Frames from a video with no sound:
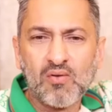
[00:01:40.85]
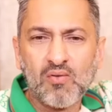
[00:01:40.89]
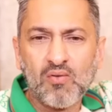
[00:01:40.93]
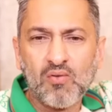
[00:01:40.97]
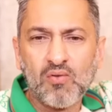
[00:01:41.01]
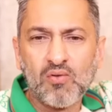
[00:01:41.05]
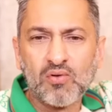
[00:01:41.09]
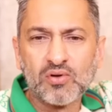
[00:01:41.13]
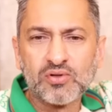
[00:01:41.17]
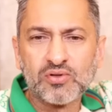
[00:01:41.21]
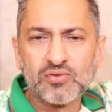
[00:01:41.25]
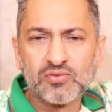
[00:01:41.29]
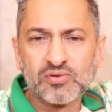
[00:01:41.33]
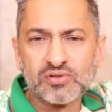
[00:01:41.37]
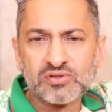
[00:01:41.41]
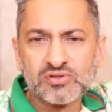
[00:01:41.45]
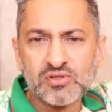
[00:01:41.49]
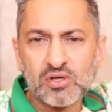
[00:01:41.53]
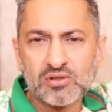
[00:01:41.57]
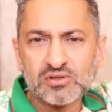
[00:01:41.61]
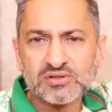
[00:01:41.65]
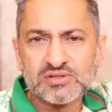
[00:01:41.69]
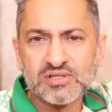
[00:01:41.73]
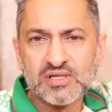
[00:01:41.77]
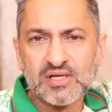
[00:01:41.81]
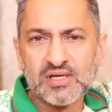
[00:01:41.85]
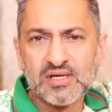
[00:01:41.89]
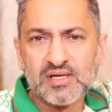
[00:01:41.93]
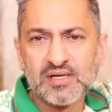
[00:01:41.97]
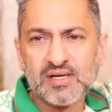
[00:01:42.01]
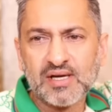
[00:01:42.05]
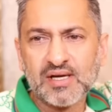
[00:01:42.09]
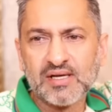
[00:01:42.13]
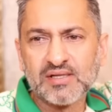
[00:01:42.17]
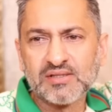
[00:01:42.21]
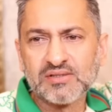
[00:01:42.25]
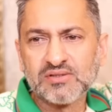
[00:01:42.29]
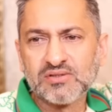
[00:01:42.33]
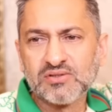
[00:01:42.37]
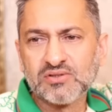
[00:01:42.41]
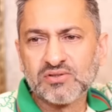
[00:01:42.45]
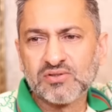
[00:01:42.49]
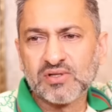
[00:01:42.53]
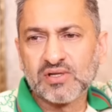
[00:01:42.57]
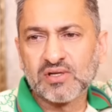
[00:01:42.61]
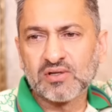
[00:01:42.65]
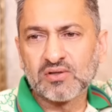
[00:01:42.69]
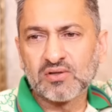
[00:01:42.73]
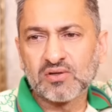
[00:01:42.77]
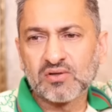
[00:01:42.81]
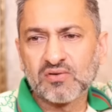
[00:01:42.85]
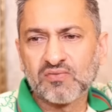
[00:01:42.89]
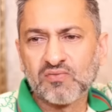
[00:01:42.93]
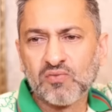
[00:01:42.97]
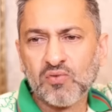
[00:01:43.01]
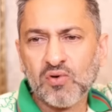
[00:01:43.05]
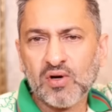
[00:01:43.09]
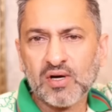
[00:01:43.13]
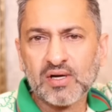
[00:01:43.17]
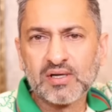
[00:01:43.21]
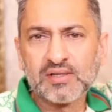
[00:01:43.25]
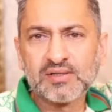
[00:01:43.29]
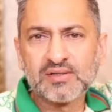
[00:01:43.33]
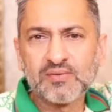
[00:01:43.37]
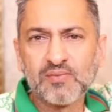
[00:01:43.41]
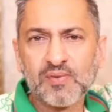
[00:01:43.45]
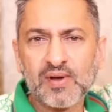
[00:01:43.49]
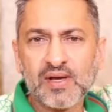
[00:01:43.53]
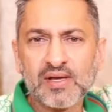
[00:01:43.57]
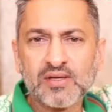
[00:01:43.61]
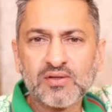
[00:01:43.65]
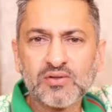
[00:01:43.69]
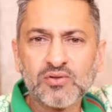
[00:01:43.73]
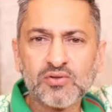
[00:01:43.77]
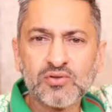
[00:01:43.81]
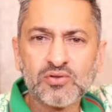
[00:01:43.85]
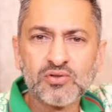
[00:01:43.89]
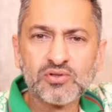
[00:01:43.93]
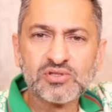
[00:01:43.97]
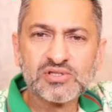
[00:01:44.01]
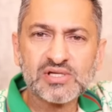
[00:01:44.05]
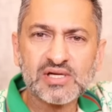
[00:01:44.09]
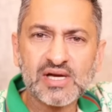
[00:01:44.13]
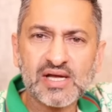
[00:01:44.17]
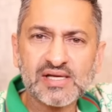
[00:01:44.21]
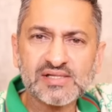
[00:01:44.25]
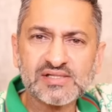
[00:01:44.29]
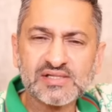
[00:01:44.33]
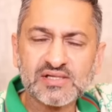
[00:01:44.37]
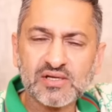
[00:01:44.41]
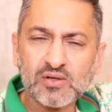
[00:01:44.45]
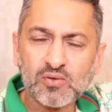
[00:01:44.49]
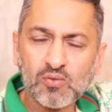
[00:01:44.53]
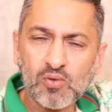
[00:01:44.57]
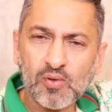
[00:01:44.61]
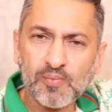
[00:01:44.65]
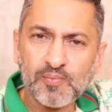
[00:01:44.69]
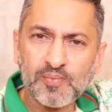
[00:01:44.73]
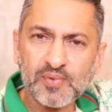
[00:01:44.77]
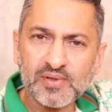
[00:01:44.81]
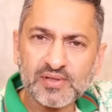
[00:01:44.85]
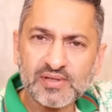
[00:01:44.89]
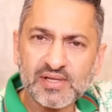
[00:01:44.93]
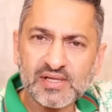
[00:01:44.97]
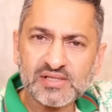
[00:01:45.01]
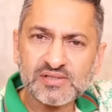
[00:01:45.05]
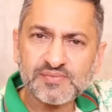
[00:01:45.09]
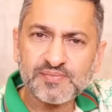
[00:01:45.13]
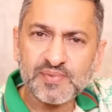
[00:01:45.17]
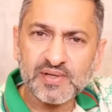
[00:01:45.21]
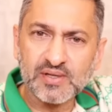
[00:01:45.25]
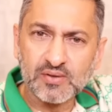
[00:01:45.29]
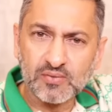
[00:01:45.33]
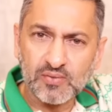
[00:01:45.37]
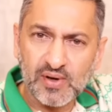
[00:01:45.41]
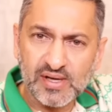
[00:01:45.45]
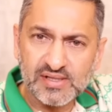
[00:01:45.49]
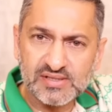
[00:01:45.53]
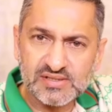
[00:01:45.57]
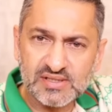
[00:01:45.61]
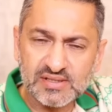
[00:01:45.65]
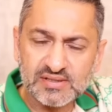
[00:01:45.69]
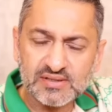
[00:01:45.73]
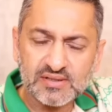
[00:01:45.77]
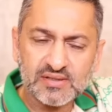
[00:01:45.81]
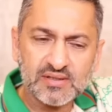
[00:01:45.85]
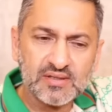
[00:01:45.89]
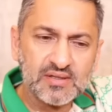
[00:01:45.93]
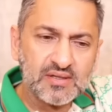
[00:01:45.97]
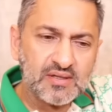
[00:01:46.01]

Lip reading: or you're a doctor and you're doing a lot of work where you're utilizing equipment that's being rented.